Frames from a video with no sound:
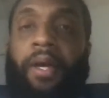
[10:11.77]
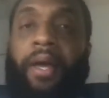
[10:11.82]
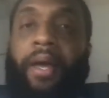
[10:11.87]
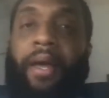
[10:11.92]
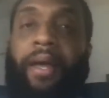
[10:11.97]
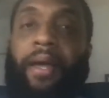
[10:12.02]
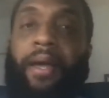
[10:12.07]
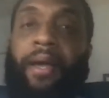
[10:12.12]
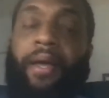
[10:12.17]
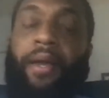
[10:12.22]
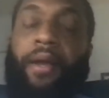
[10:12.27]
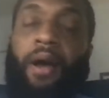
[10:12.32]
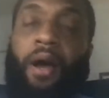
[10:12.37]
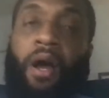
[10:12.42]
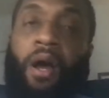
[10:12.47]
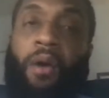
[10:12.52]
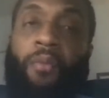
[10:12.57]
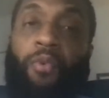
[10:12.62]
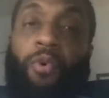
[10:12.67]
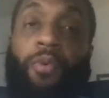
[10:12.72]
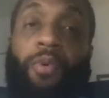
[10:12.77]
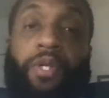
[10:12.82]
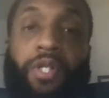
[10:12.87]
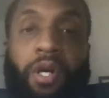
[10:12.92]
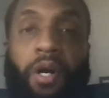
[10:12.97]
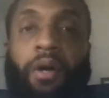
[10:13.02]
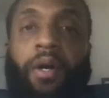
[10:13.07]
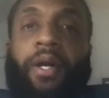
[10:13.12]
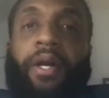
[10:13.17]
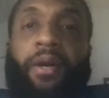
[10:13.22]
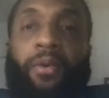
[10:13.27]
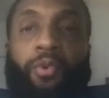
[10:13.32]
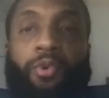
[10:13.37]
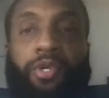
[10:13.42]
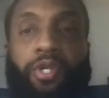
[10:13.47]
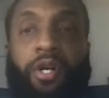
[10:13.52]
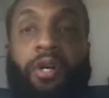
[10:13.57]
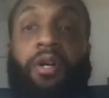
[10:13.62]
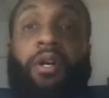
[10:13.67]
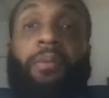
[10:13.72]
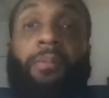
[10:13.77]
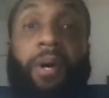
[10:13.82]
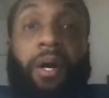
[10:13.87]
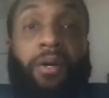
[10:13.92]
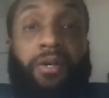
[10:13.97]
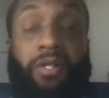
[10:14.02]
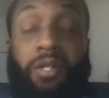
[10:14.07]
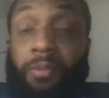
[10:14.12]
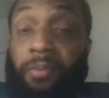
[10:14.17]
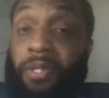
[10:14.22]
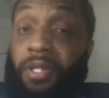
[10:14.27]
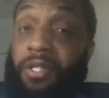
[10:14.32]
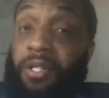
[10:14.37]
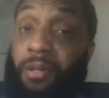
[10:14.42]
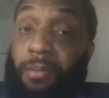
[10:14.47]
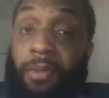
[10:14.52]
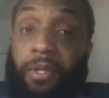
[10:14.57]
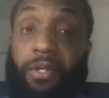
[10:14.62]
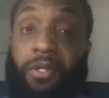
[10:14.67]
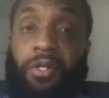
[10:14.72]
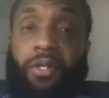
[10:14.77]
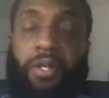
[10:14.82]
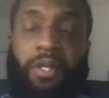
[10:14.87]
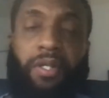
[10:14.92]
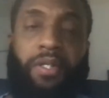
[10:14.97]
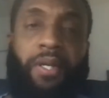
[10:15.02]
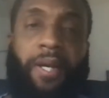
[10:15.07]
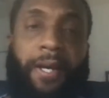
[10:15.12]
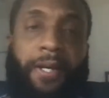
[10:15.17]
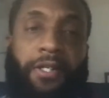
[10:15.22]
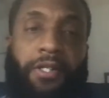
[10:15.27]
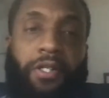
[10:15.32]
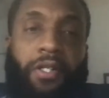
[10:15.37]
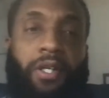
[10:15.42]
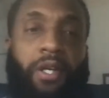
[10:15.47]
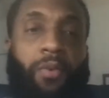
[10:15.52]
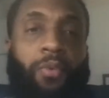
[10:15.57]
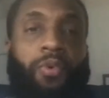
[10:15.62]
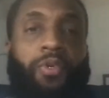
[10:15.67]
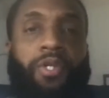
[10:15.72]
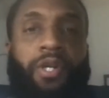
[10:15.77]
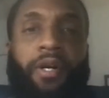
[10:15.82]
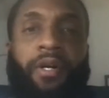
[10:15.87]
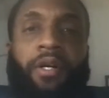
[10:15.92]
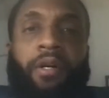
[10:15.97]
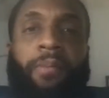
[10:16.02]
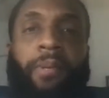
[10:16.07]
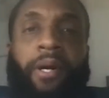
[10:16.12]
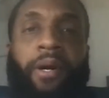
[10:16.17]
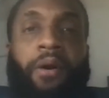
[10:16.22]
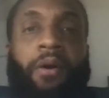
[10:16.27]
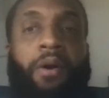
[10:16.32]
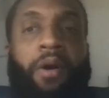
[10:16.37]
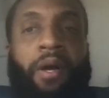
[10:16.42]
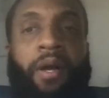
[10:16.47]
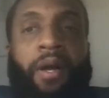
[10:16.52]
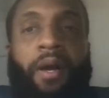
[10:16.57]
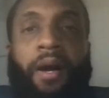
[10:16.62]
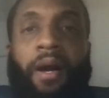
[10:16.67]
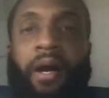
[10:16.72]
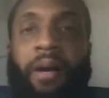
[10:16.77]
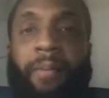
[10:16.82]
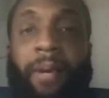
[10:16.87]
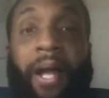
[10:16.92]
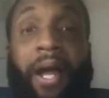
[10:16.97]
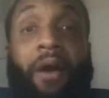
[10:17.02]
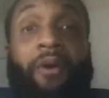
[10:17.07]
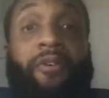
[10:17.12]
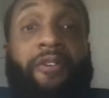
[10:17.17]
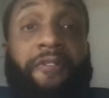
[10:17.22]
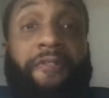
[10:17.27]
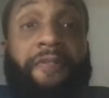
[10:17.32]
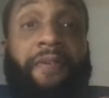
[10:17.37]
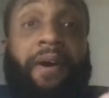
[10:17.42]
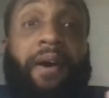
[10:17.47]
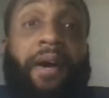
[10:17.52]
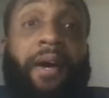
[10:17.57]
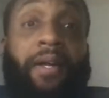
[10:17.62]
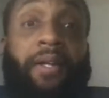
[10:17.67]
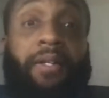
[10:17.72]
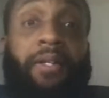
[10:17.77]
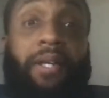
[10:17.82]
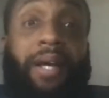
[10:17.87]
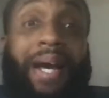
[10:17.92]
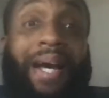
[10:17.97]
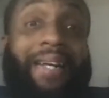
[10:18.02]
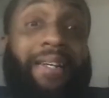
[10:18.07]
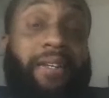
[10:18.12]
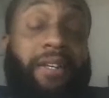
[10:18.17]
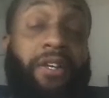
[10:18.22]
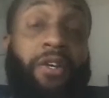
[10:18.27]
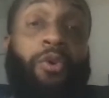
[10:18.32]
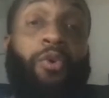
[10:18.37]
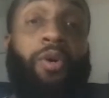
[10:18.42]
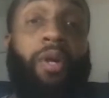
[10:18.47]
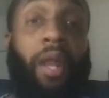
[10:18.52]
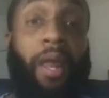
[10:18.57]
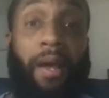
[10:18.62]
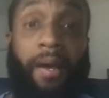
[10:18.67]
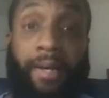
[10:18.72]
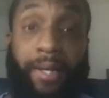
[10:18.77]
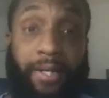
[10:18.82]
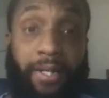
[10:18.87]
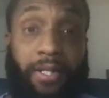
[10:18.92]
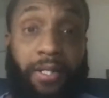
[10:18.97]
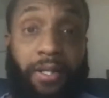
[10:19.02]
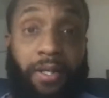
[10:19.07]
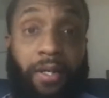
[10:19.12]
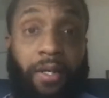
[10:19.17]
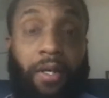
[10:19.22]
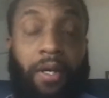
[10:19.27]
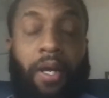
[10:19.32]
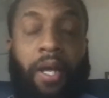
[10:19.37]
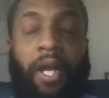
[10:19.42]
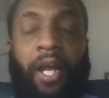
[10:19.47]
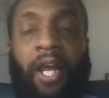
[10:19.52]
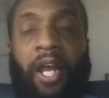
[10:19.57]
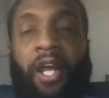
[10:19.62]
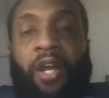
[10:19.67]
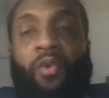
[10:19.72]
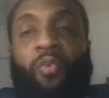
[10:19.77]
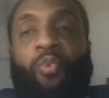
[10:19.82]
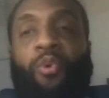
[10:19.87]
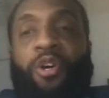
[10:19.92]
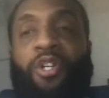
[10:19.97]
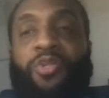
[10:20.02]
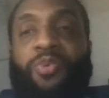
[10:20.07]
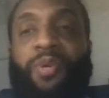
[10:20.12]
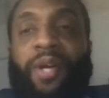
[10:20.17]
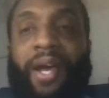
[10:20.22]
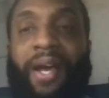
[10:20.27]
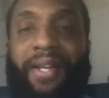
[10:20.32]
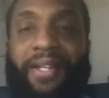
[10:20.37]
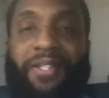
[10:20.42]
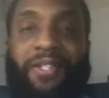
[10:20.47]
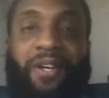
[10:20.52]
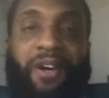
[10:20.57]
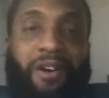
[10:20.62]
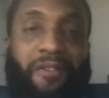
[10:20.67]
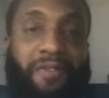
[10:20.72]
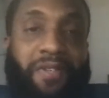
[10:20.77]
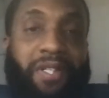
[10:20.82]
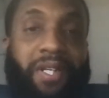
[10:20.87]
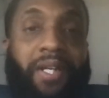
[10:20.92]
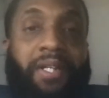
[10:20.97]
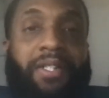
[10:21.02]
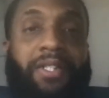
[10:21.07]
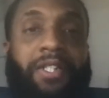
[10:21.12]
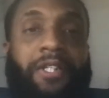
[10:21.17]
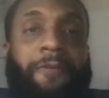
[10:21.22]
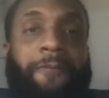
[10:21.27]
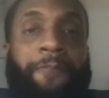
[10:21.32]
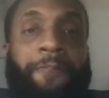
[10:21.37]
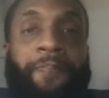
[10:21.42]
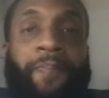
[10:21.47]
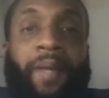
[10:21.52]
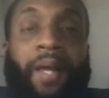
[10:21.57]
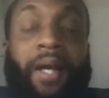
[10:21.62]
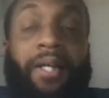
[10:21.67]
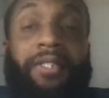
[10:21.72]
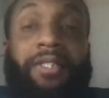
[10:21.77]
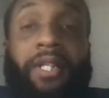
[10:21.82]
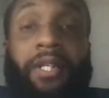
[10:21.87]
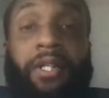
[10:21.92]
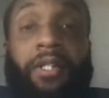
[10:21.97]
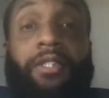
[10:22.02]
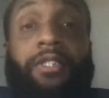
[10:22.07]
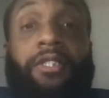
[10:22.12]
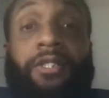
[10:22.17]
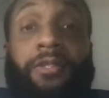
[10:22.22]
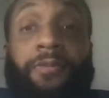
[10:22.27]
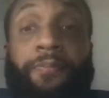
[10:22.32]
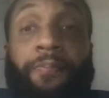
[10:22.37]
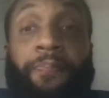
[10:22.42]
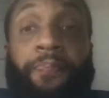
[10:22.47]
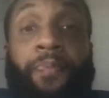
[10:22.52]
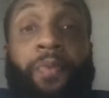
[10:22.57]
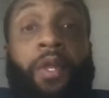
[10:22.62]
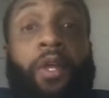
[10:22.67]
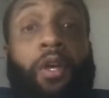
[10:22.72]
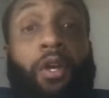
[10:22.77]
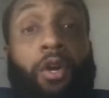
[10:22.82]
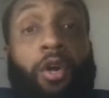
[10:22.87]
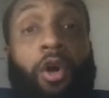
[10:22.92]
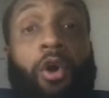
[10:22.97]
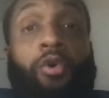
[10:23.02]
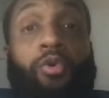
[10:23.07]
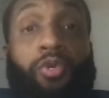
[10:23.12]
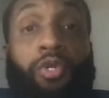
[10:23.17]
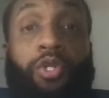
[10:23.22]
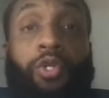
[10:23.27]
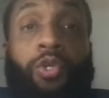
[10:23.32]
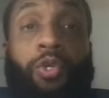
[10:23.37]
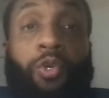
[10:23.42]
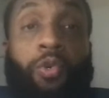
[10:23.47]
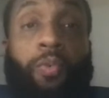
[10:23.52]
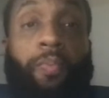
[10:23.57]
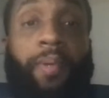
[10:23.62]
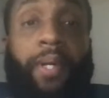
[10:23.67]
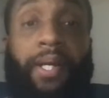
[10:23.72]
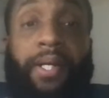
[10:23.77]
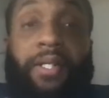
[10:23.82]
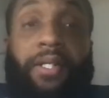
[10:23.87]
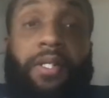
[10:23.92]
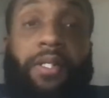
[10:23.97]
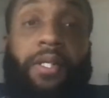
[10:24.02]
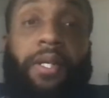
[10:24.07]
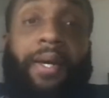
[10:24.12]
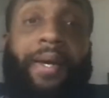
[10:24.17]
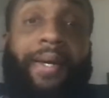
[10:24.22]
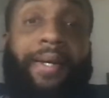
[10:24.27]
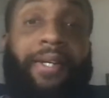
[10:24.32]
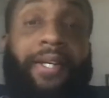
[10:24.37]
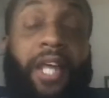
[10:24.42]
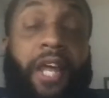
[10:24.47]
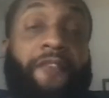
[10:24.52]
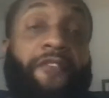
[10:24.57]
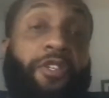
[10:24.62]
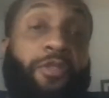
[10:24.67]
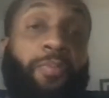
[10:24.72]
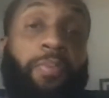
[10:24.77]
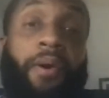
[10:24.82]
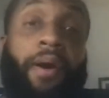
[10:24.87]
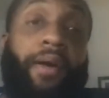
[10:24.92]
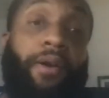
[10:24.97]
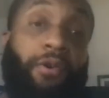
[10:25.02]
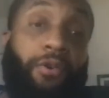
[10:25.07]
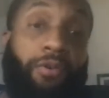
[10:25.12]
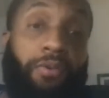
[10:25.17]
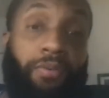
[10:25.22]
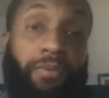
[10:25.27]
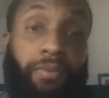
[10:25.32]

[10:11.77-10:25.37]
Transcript: And we were talking about something similar to this actually, and we were talking about how to find the ideal clients. And once we had this conversation, I said, listen, go to places like David's Bridal,